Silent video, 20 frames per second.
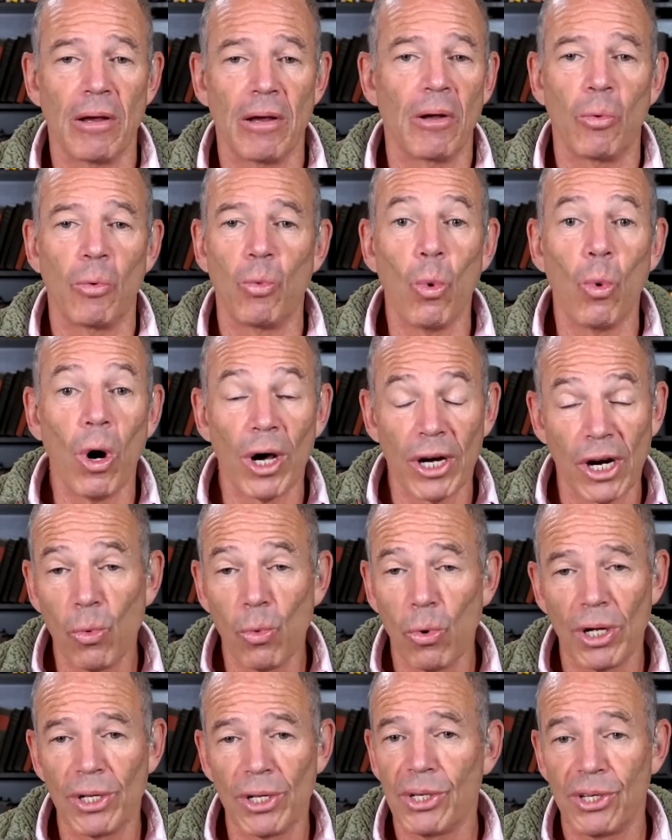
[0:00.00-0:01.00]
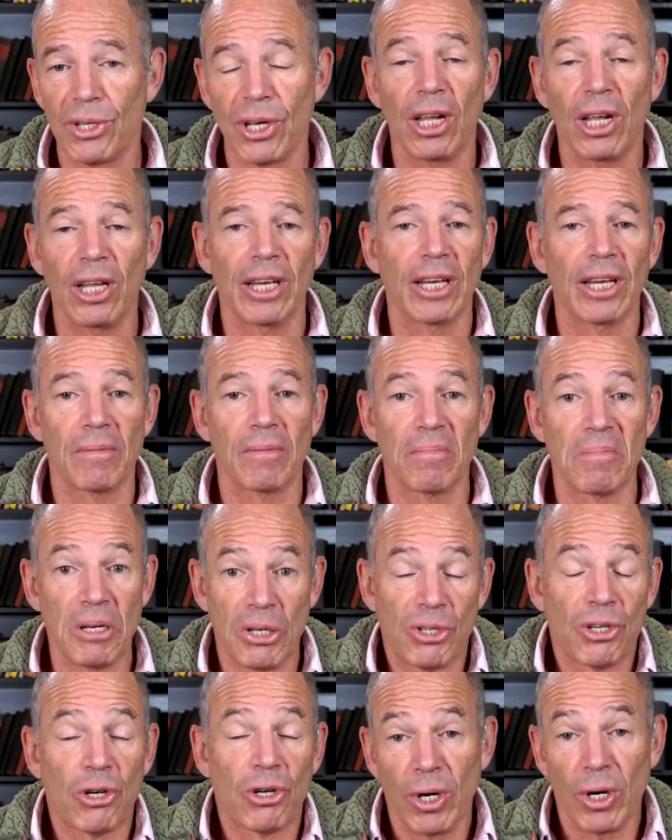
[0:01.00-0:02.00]
one-on-one selling
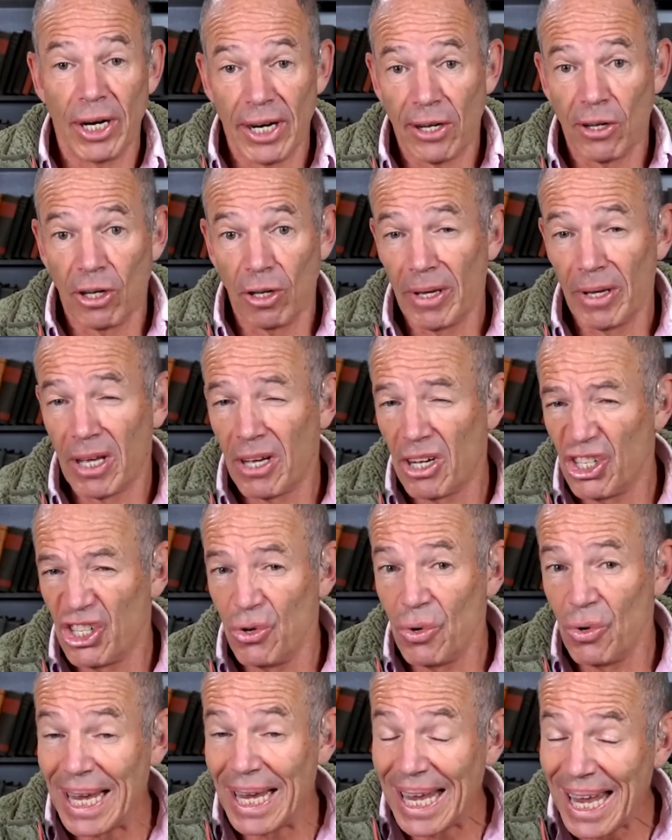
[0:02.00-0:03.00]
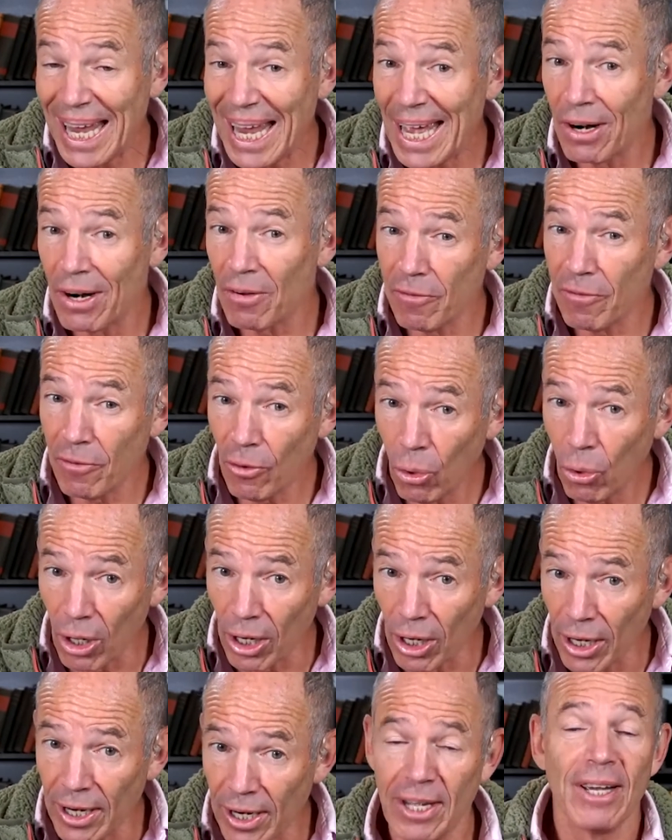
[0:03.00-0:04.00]
is critical because you can't
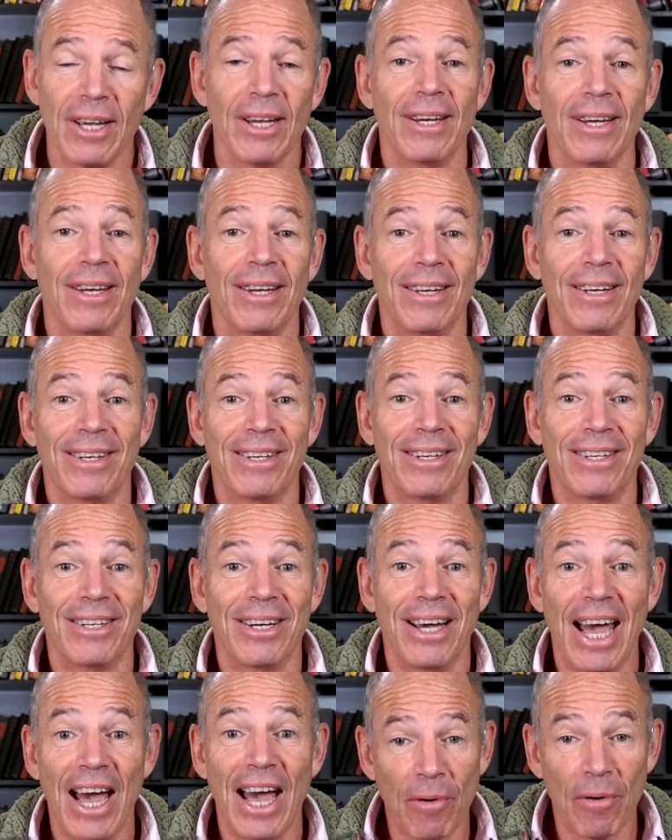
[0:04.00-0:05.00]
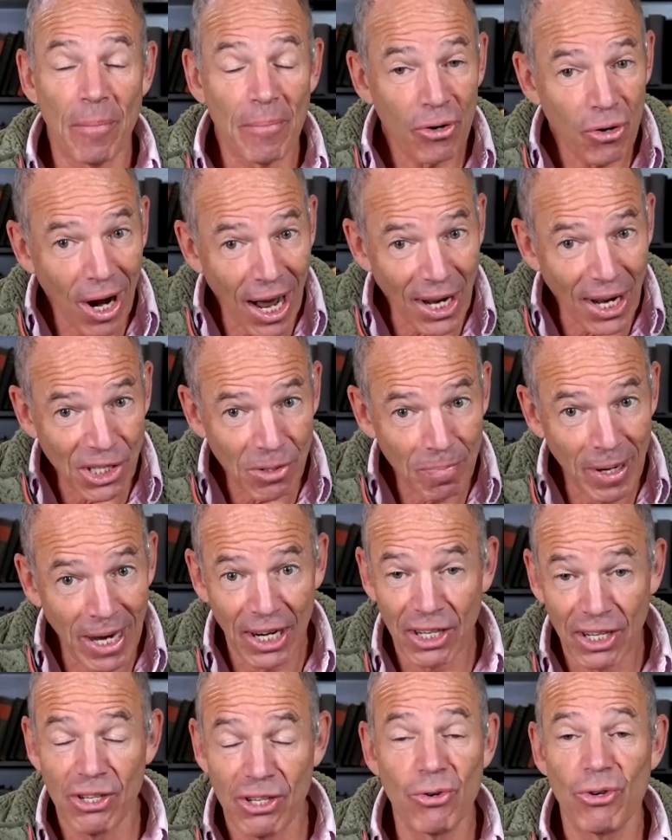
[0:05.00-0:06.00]
afford to have a
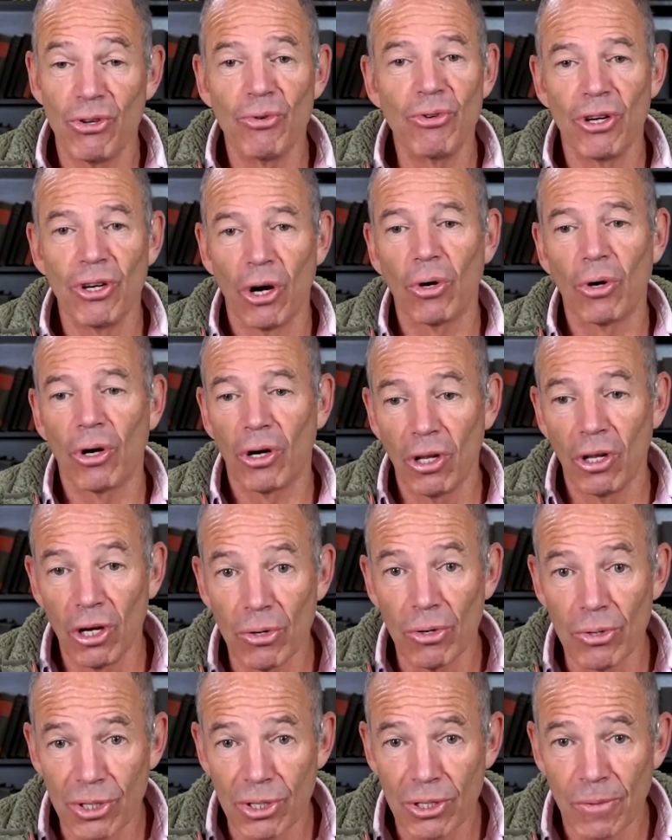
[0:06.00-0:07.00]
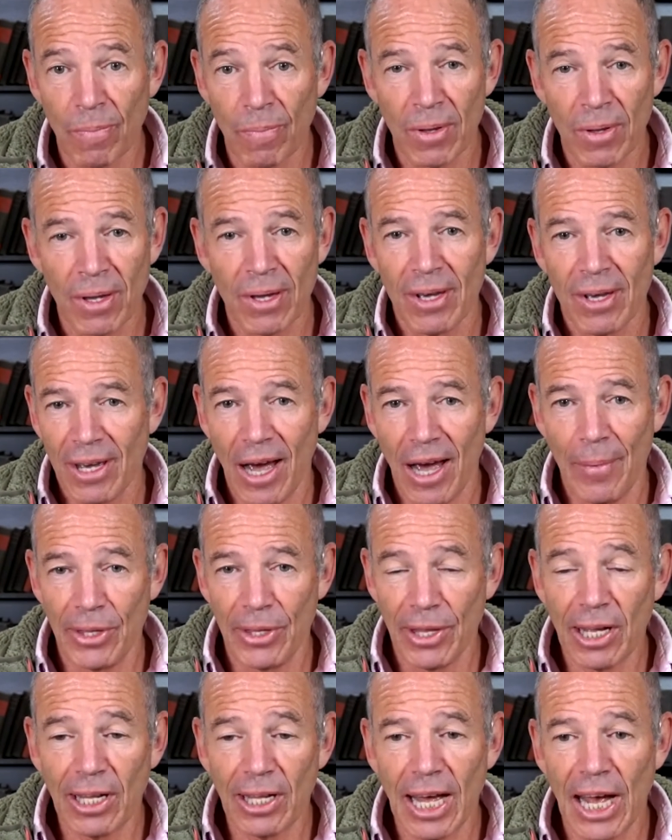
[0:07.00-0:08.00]
prospect who you don't close. I mean,
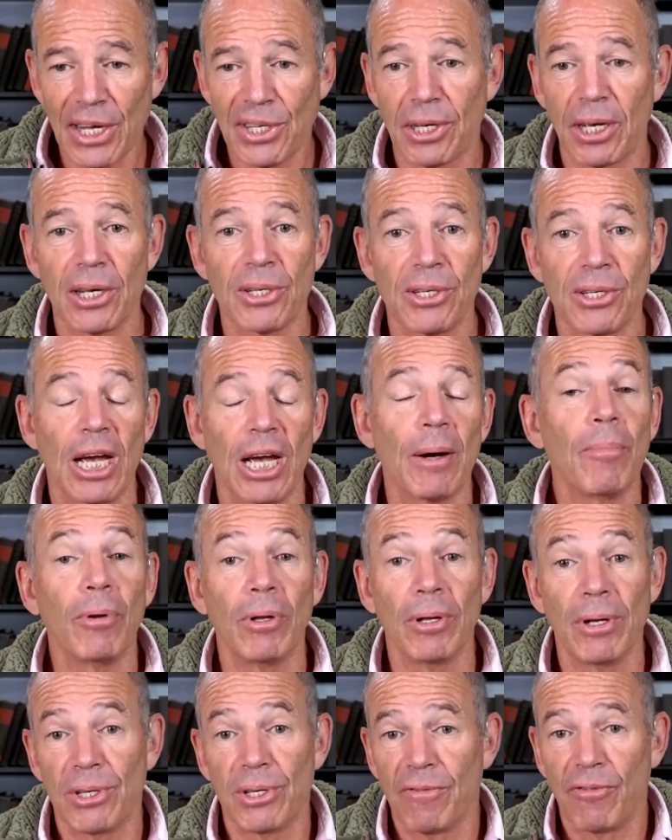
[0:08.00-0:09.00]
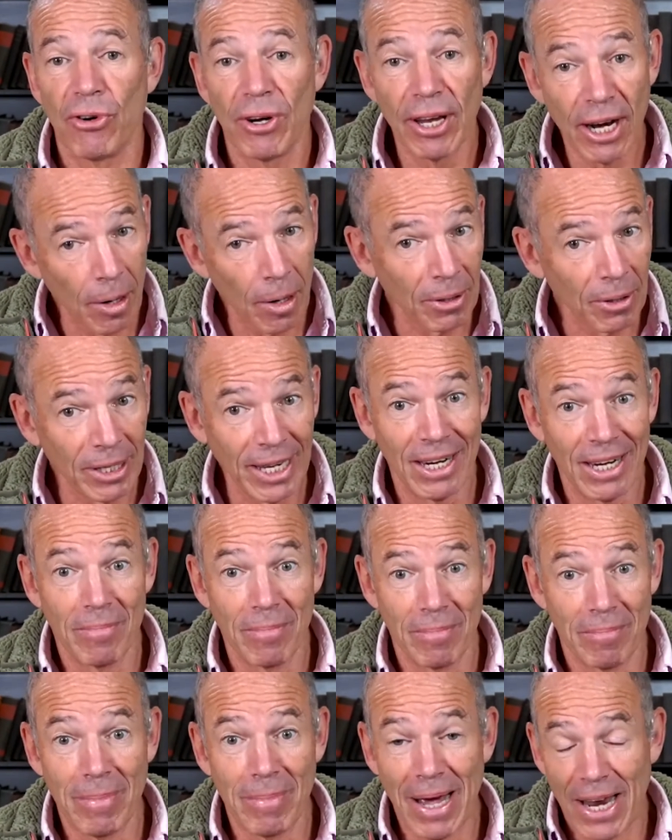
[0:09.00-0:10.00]
the classic example is if you're an
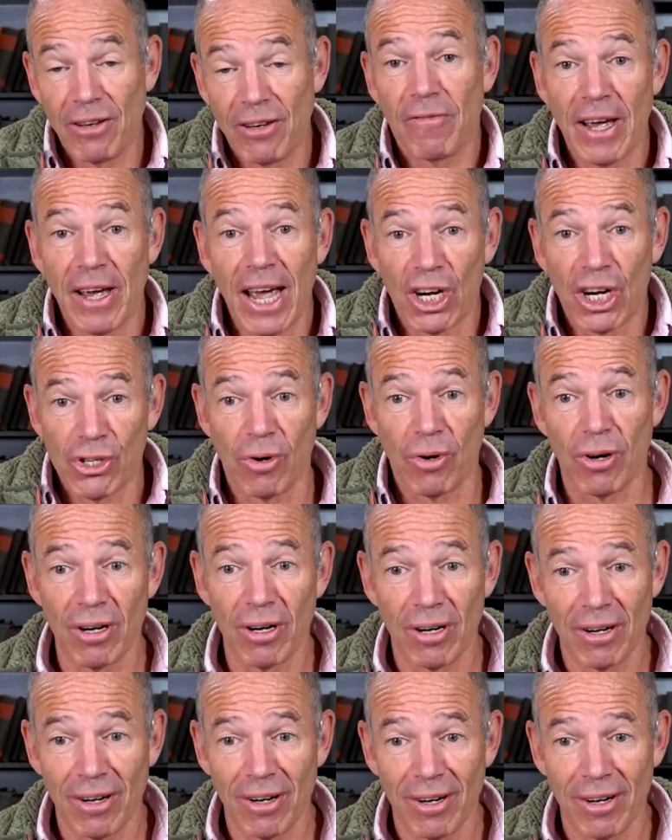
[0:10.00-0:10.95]
airplane manufacturer,